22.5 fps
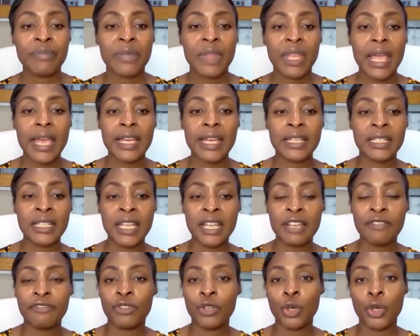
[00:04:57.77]

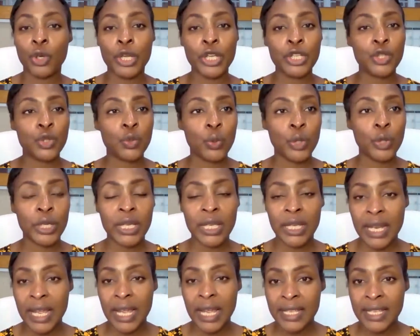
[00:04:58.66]
And if you're going to
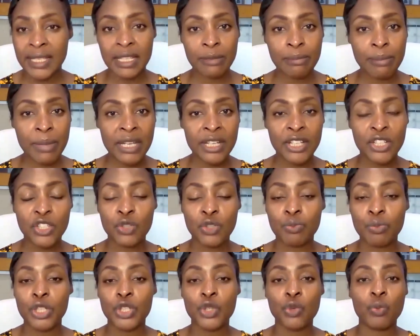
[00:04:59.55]
work in asset
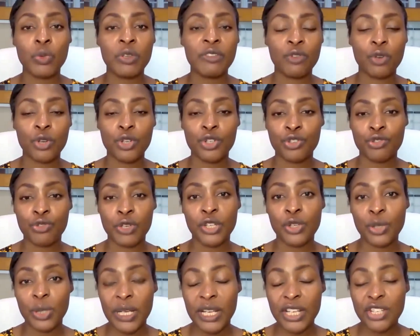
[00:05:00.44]
management, we've got
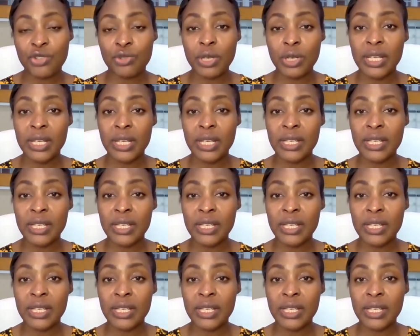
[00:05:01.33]
regulatory